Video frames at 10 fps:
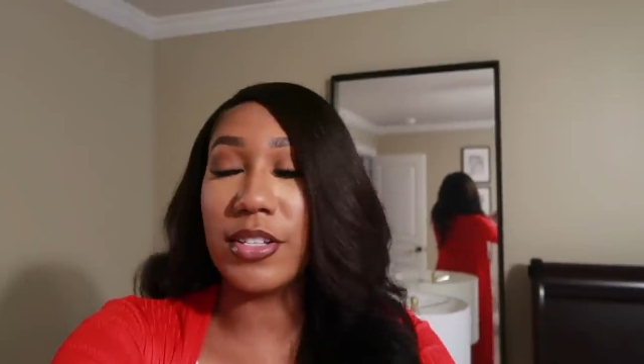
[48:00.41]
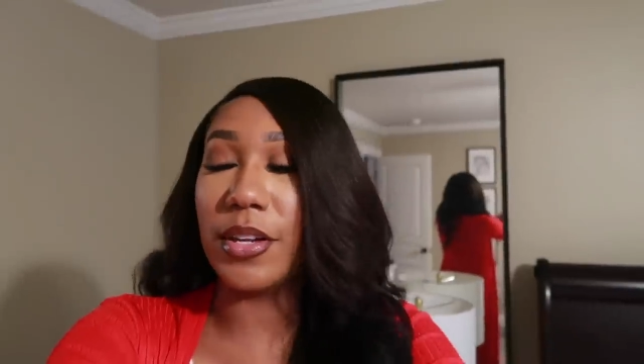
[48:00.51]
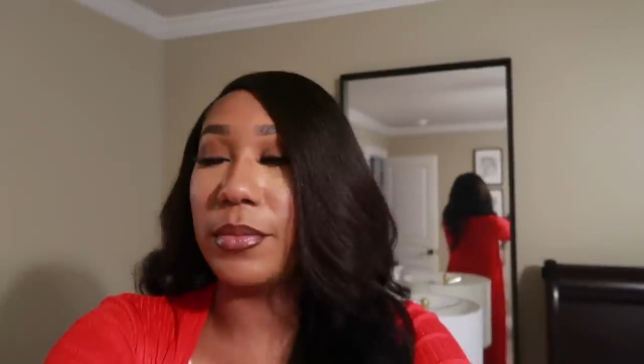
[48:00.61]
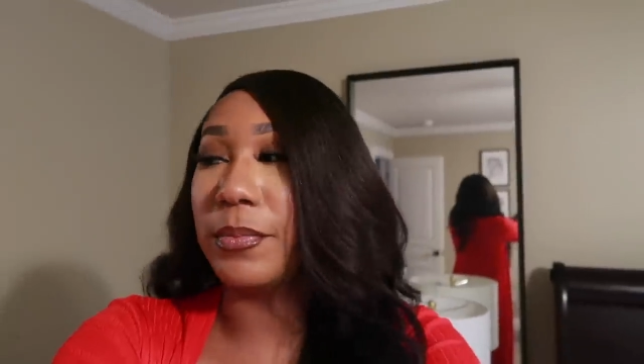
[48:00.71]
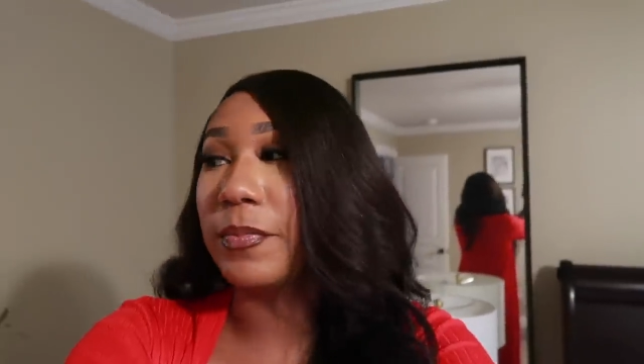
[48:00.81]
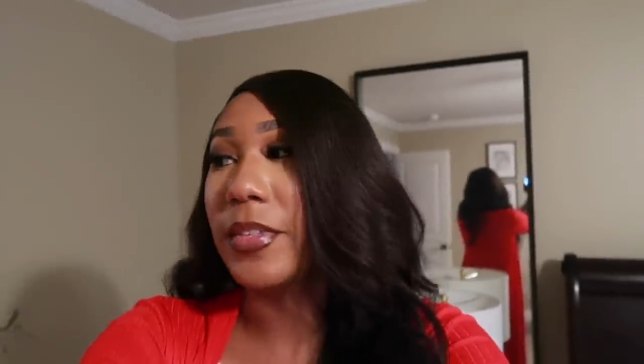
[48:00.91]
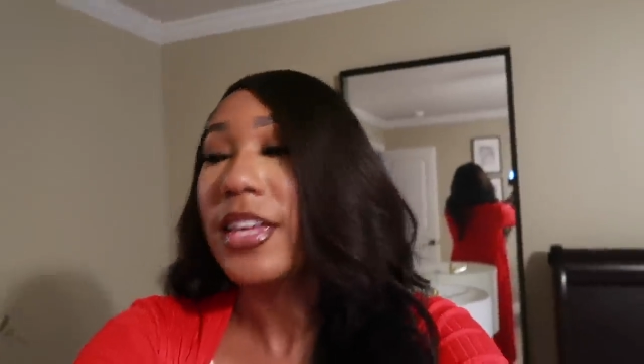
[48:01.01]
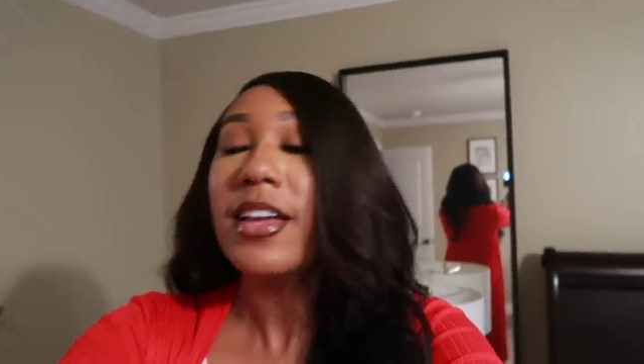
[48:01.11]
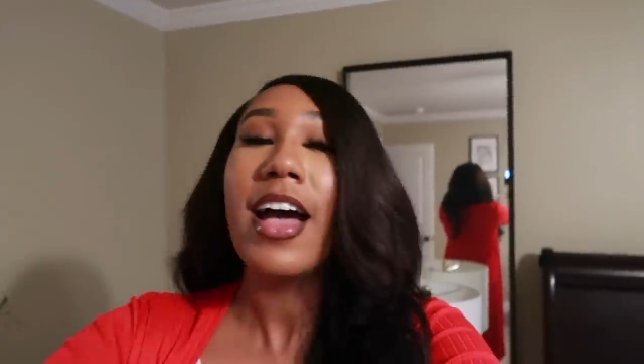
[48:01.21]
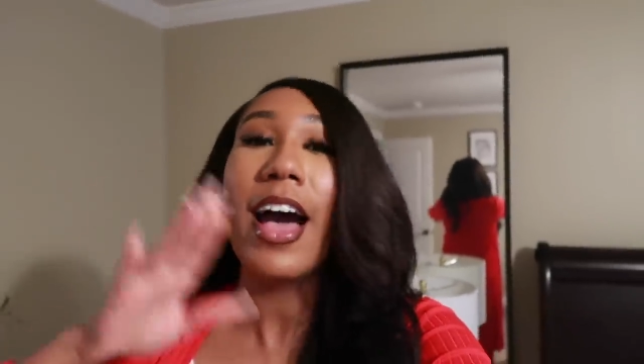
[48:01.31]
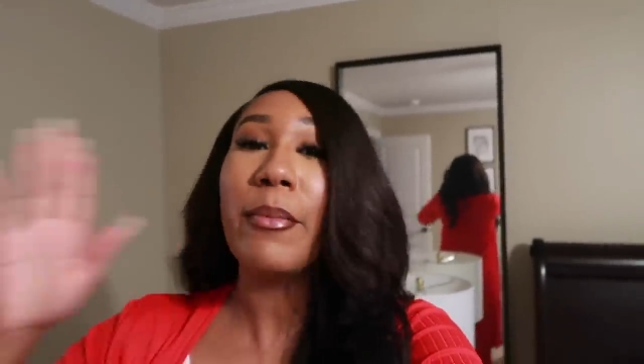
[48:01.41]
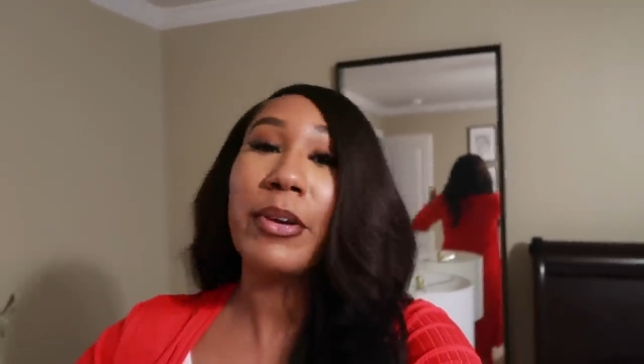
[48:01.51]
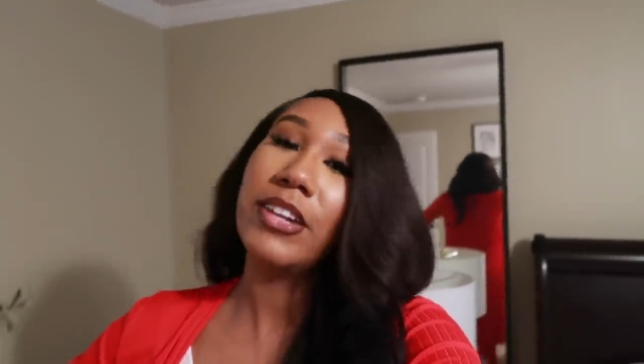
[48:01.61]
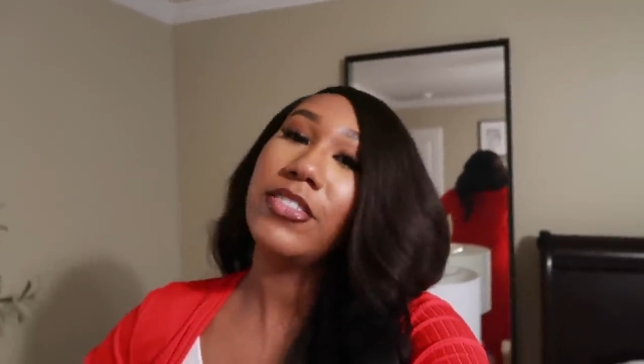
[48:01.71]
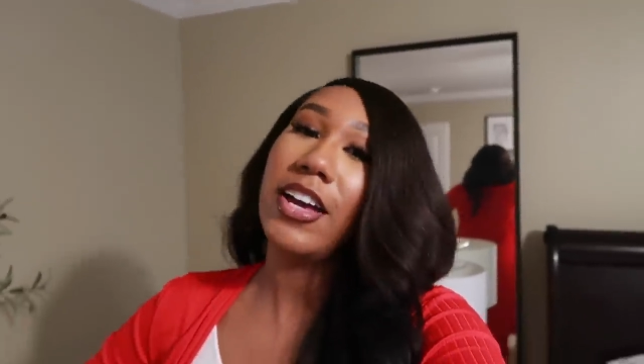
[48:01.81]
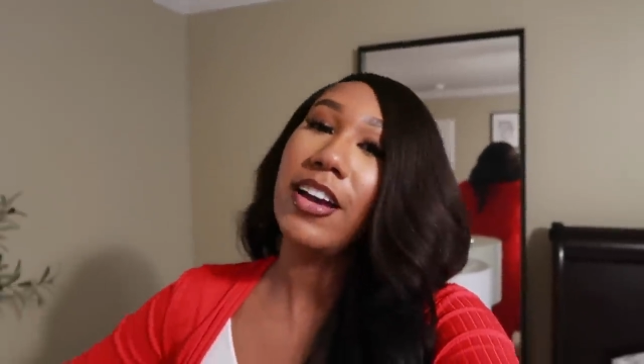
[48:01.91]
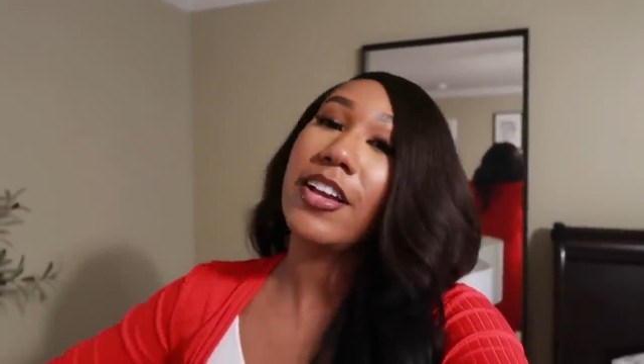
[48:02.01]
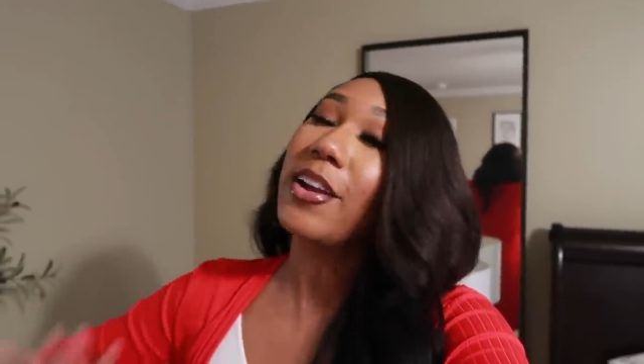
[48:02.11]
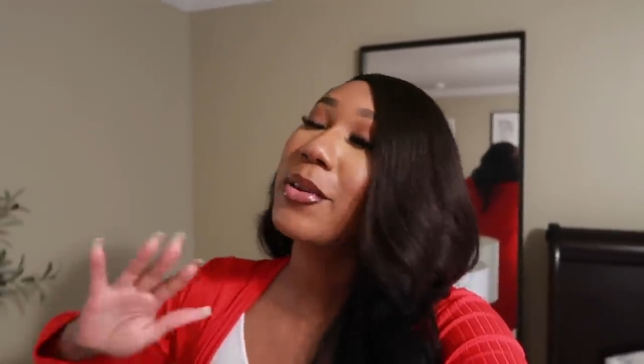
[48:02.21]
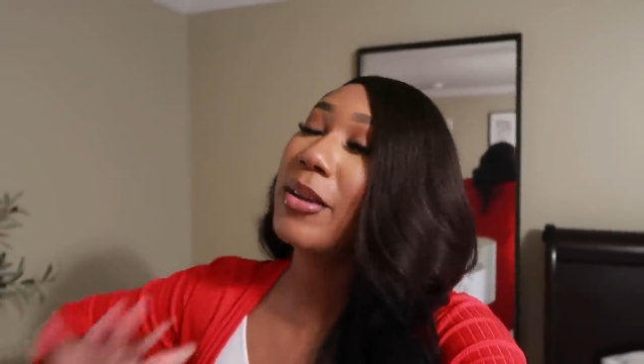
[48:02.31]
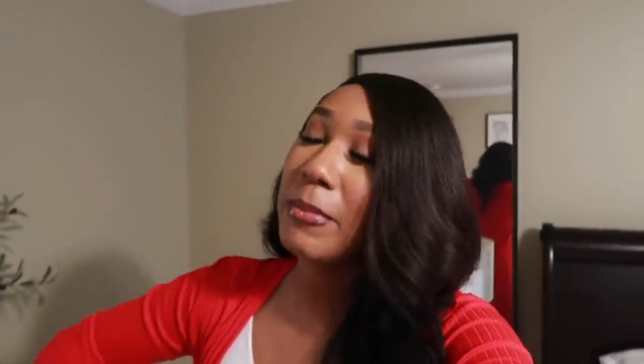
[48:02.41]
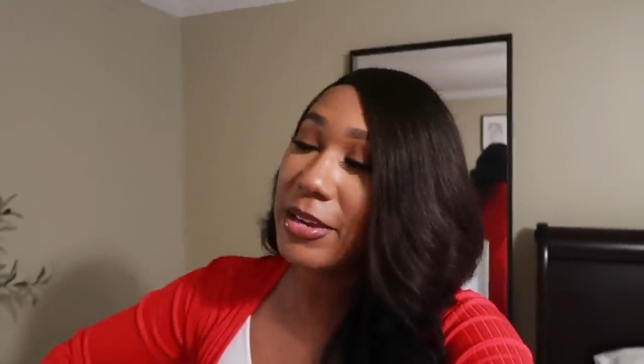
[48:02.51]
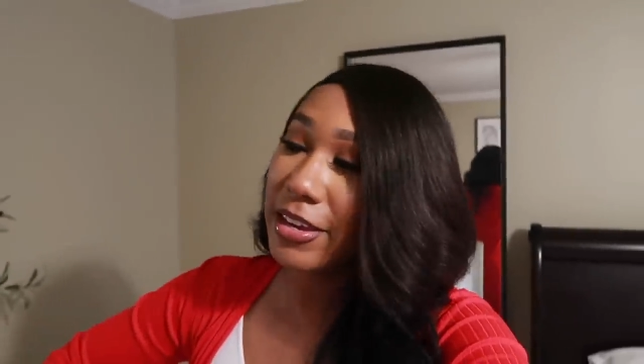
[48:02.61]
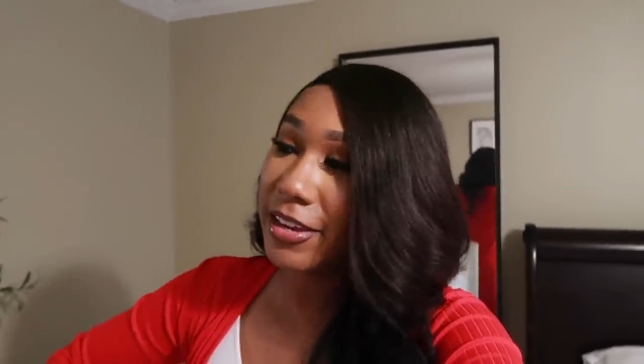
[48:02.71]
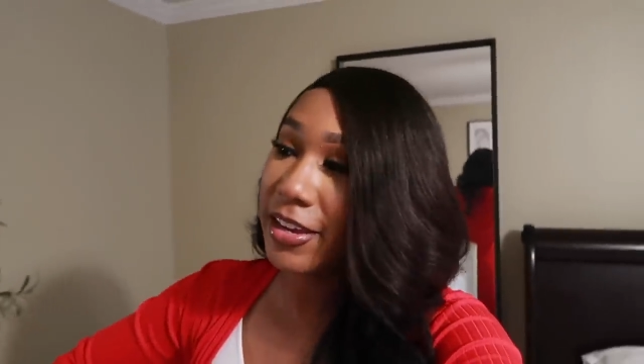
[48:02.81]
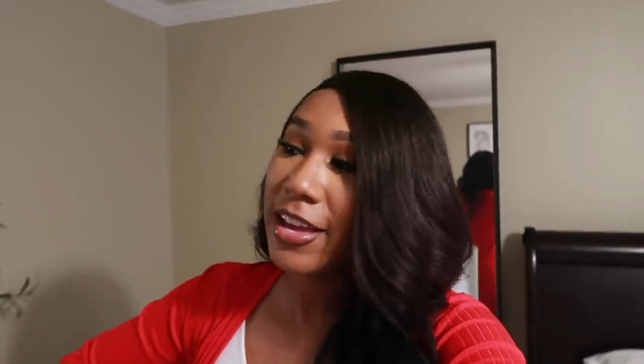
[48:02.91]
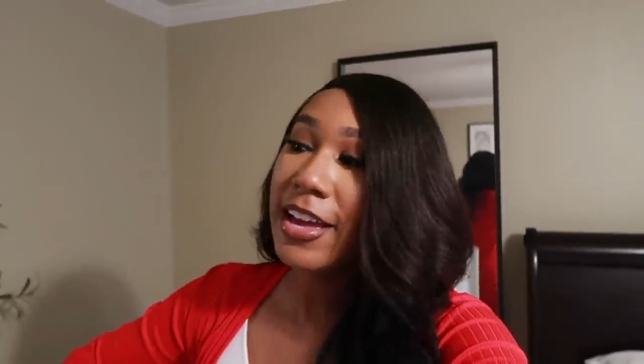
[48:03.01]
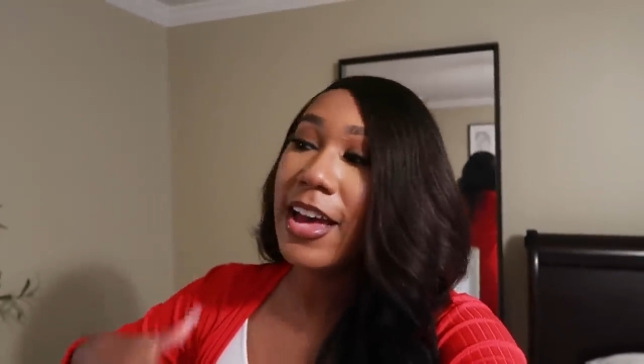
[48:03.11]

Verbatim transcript: So I'm praying for y'all. Y'all know what I mean.